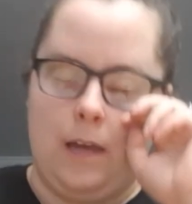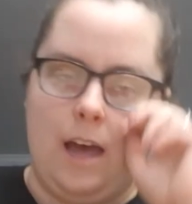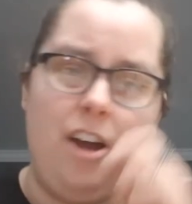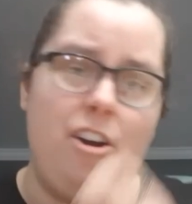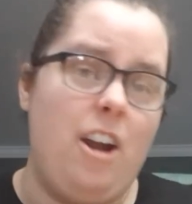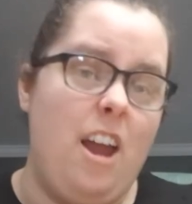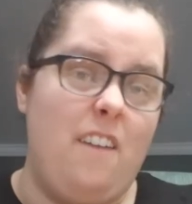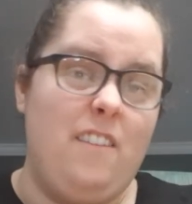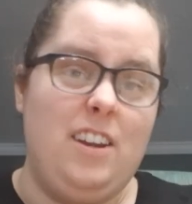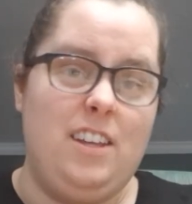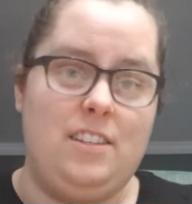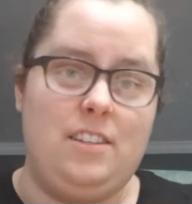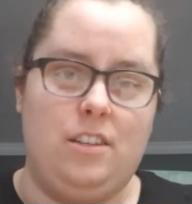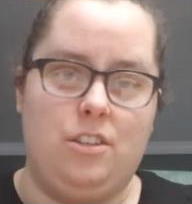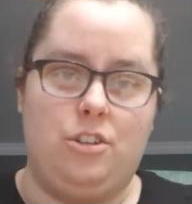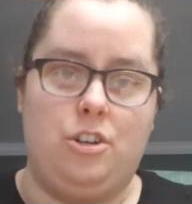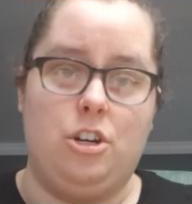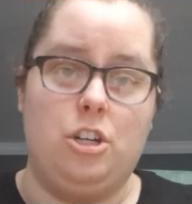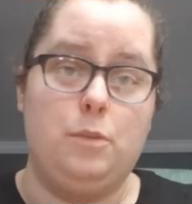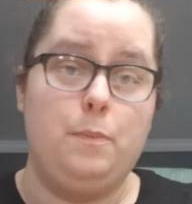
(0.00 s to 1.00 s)
I don't have any
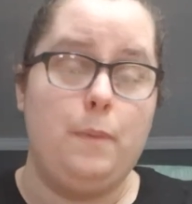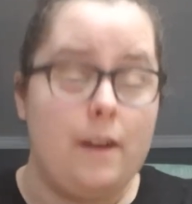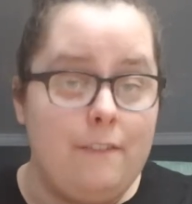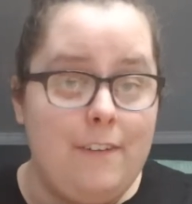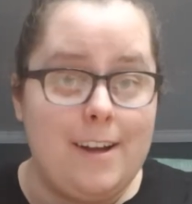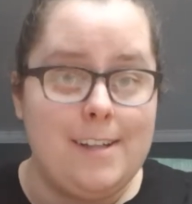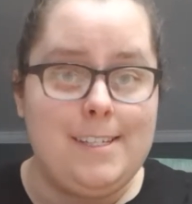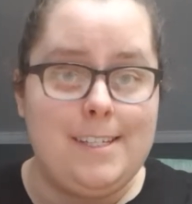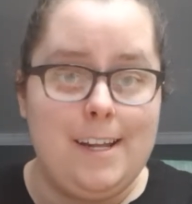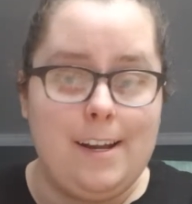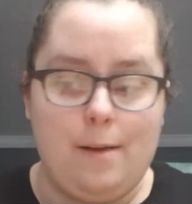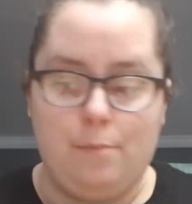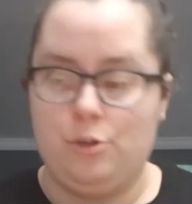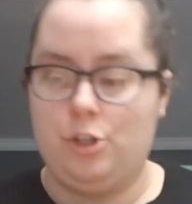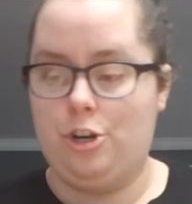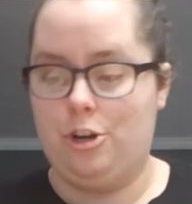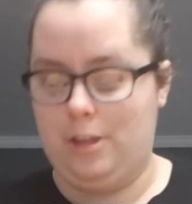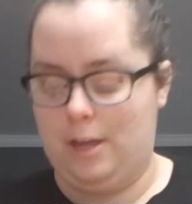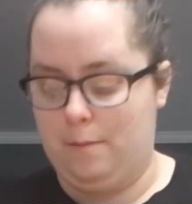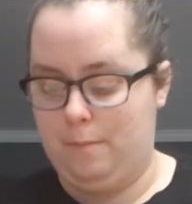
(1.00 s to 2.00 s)
sisters, but if I did, I'm
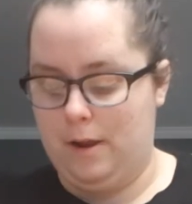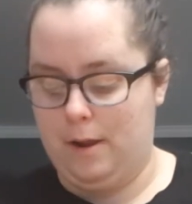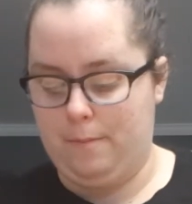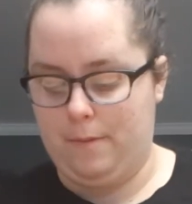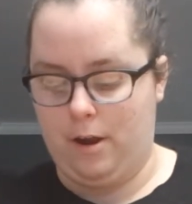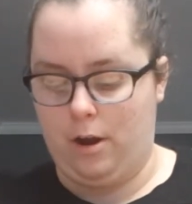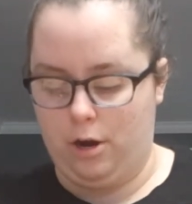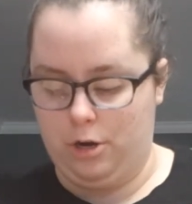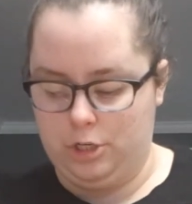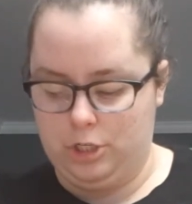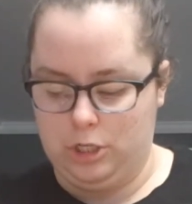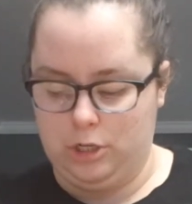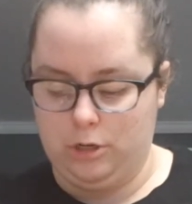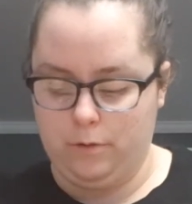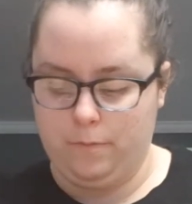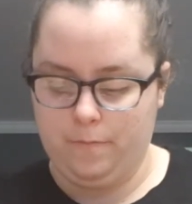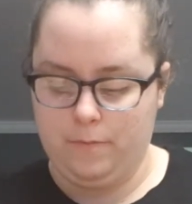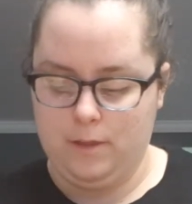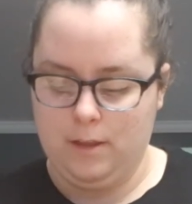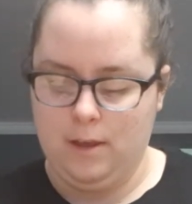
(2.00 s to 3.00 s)
sure they'd be in my heart too.
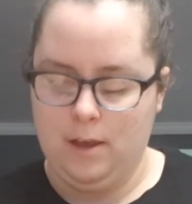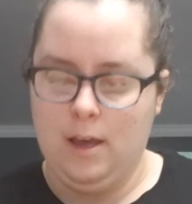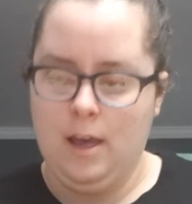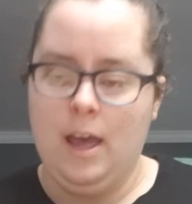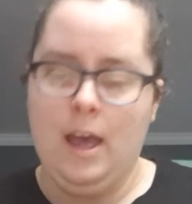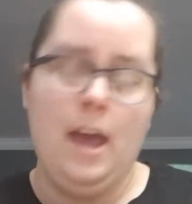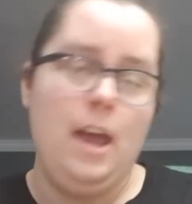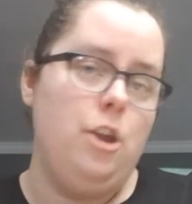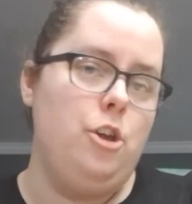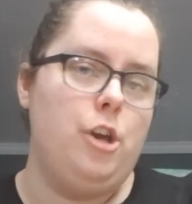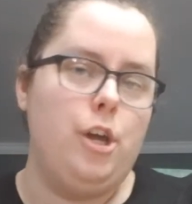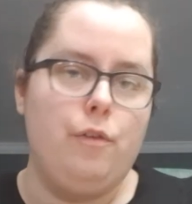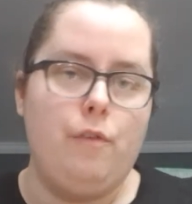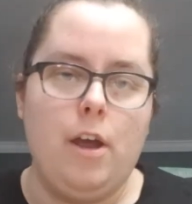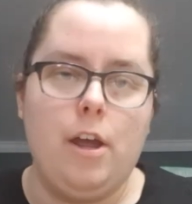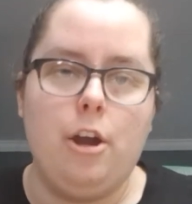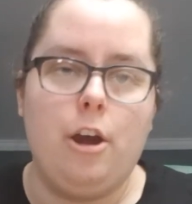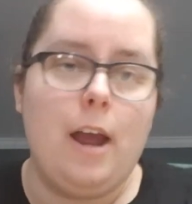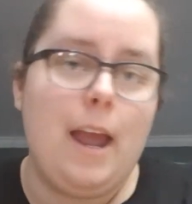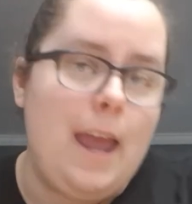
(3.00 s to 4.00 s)
And you can
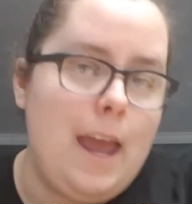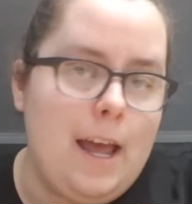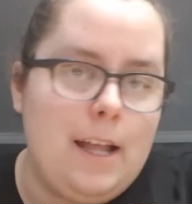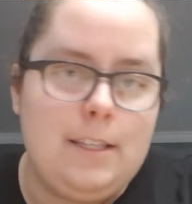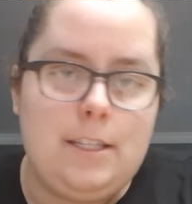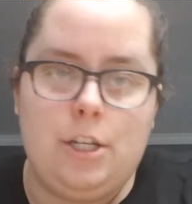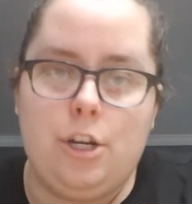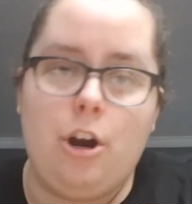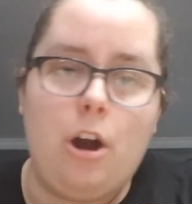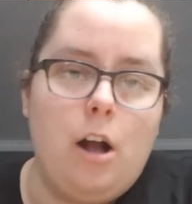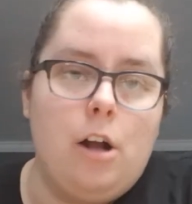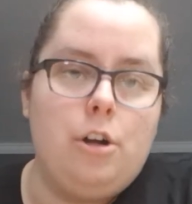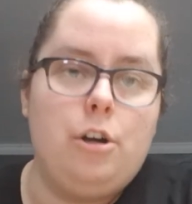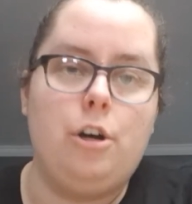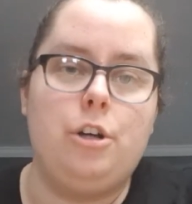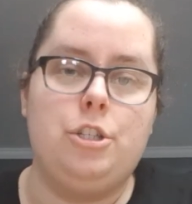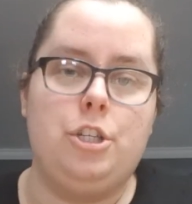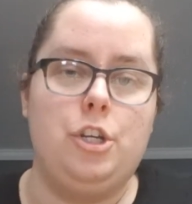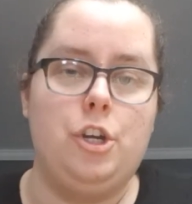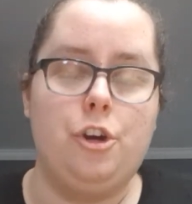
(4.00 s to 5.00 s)
write your aunts and your
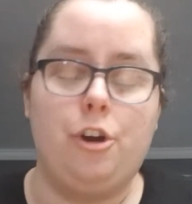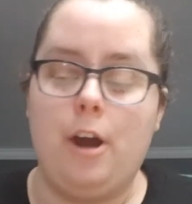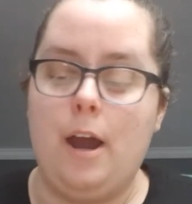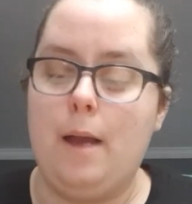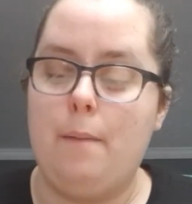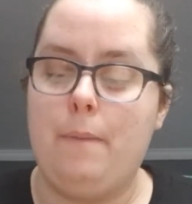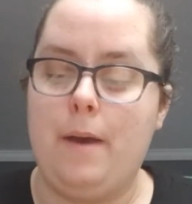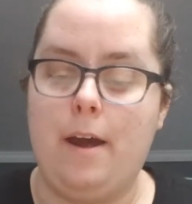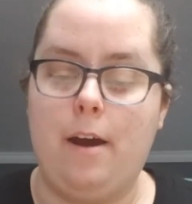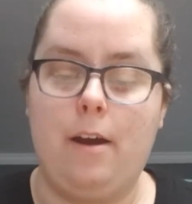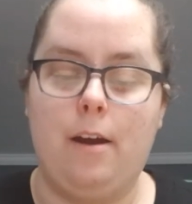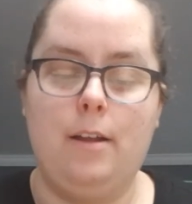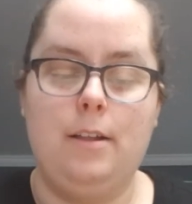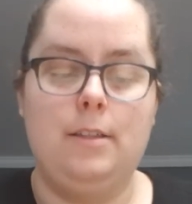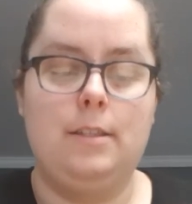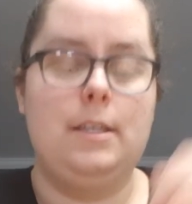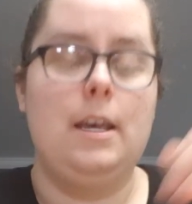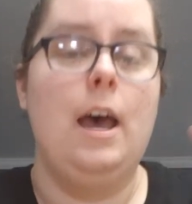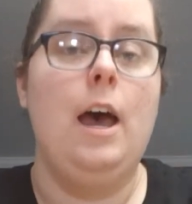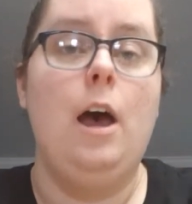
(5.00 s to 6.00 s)
uncles and your
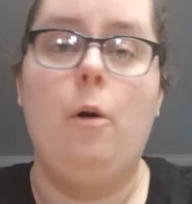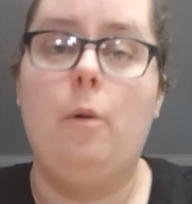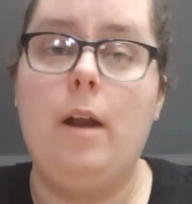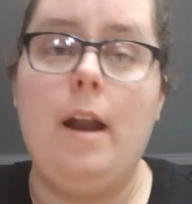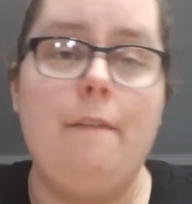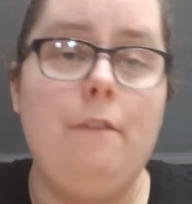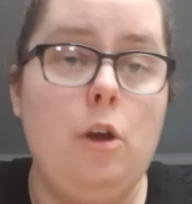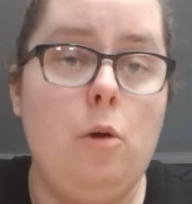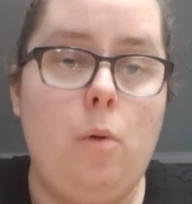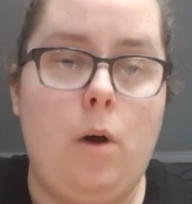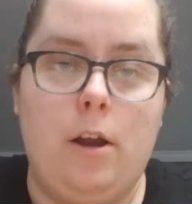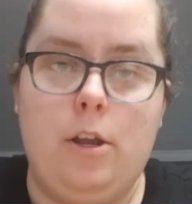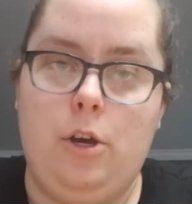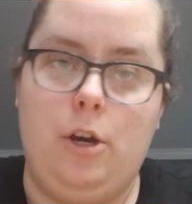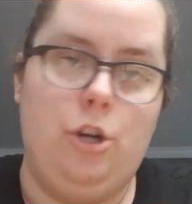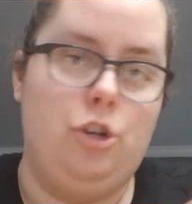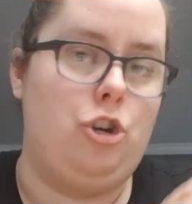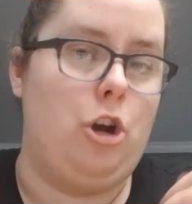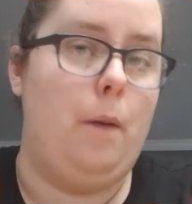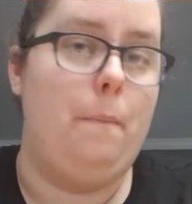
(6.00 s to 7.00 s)
grandparents, whatever you want. You
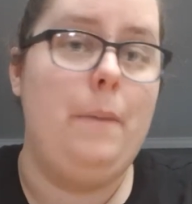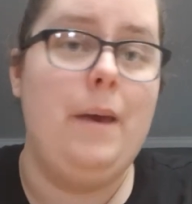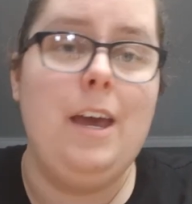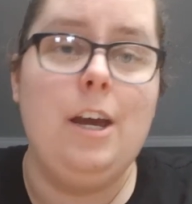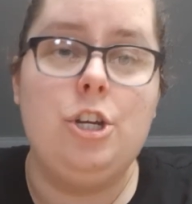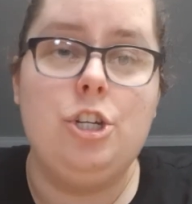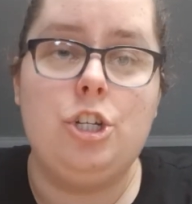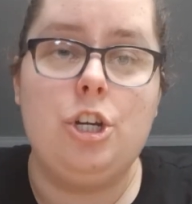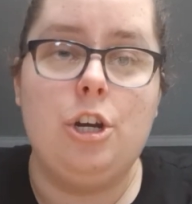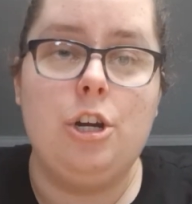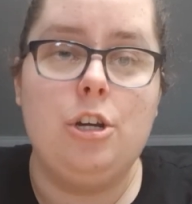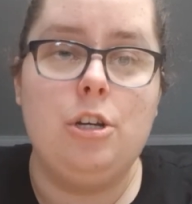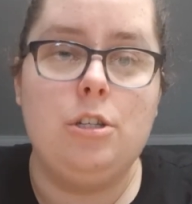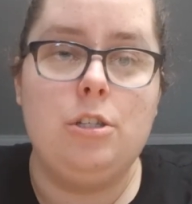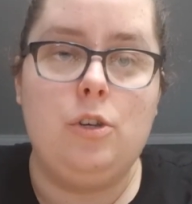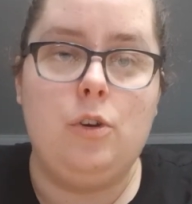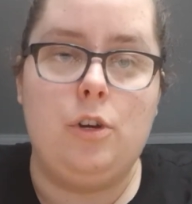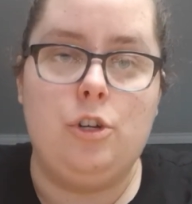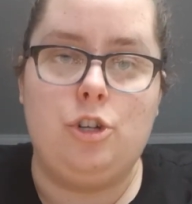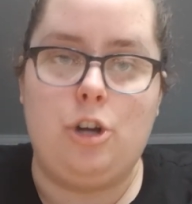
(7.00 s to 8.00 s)
can draw pictures.
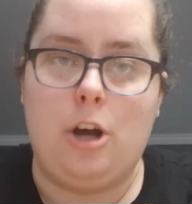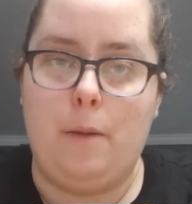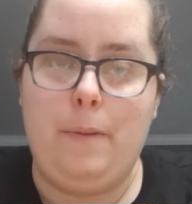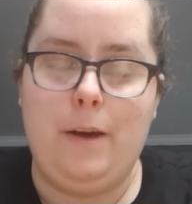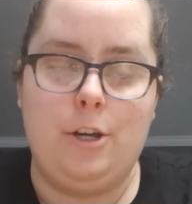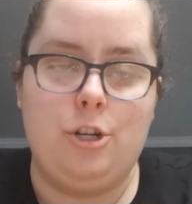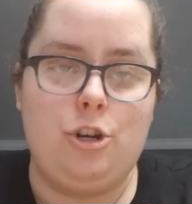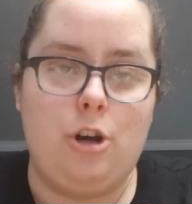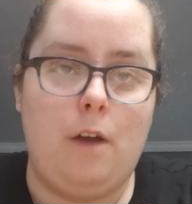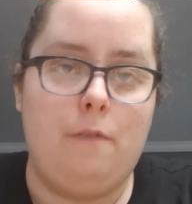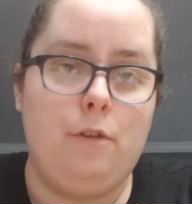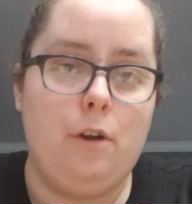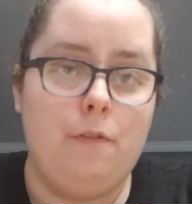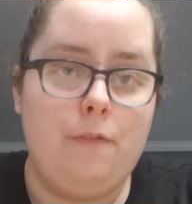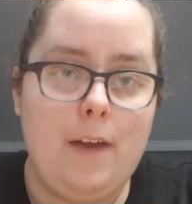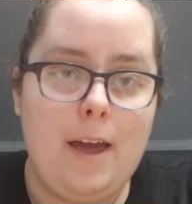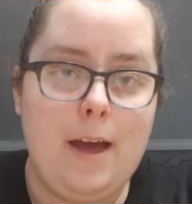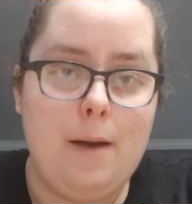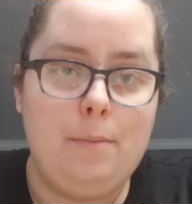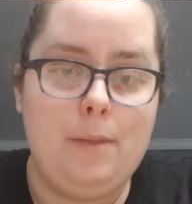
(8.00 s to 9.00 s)
You can draw a picture of your
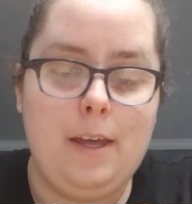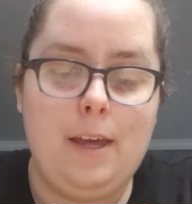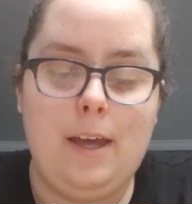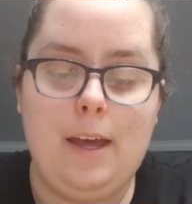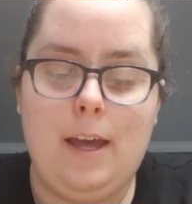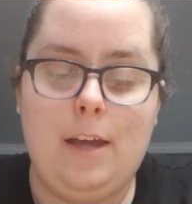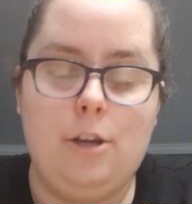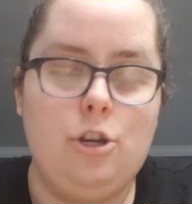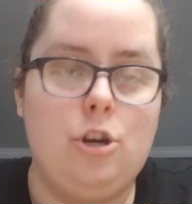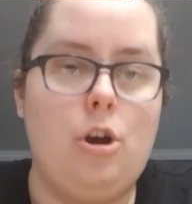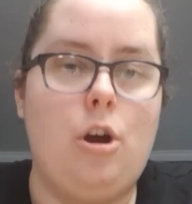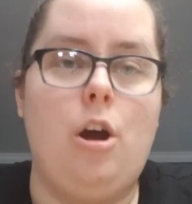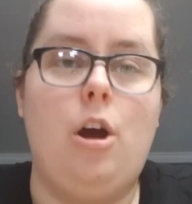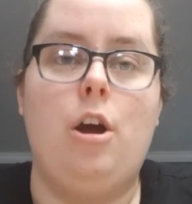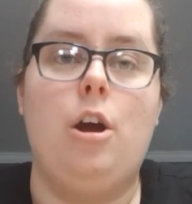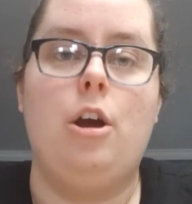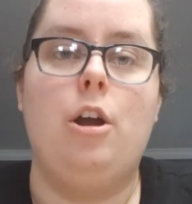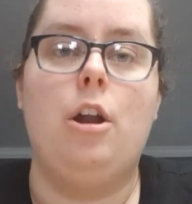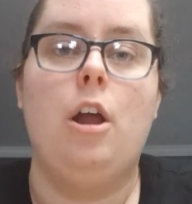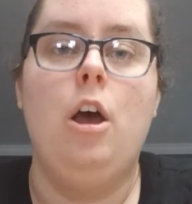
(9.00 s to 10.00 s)
family in your
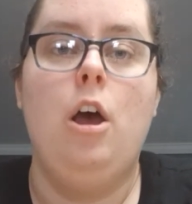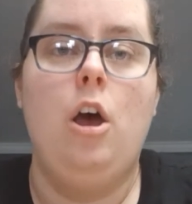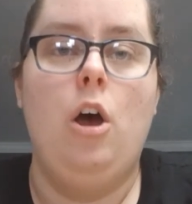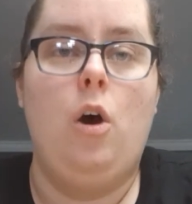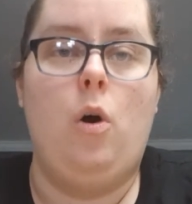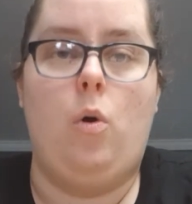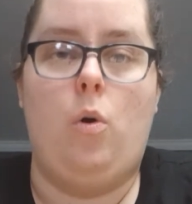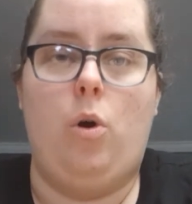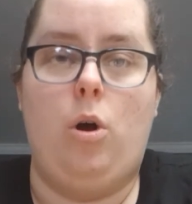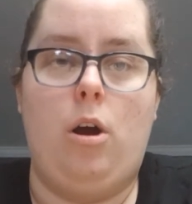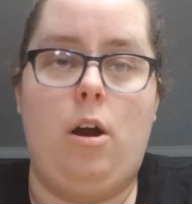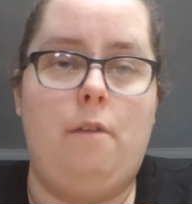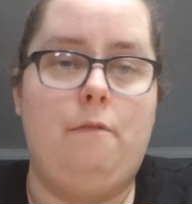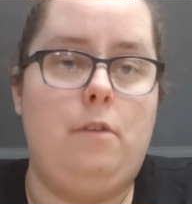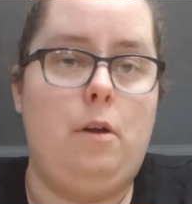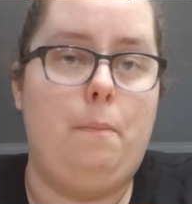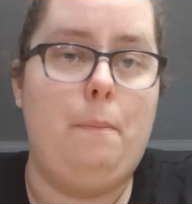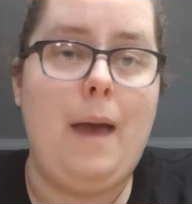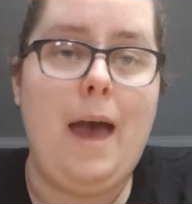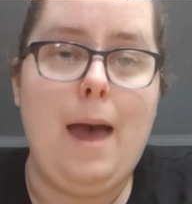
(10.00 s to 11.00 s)
heart, or of
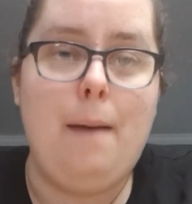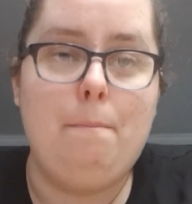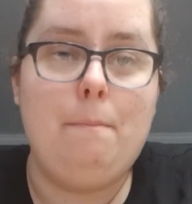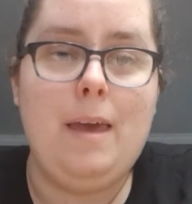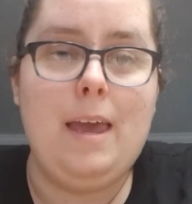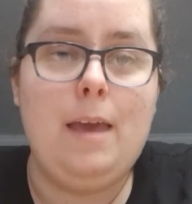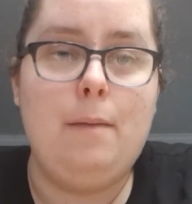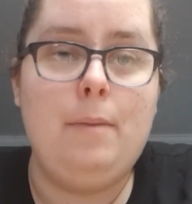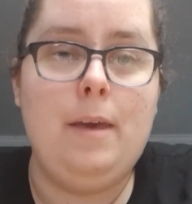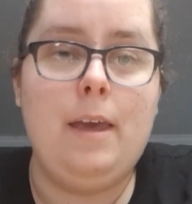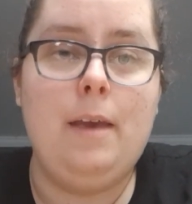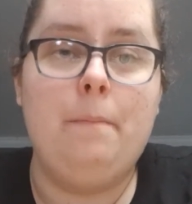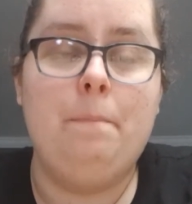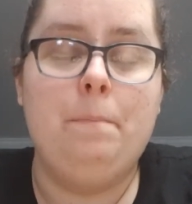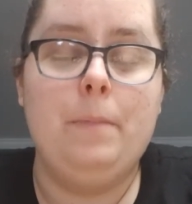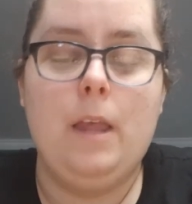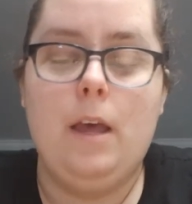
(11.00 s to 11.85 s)
your pet maybe.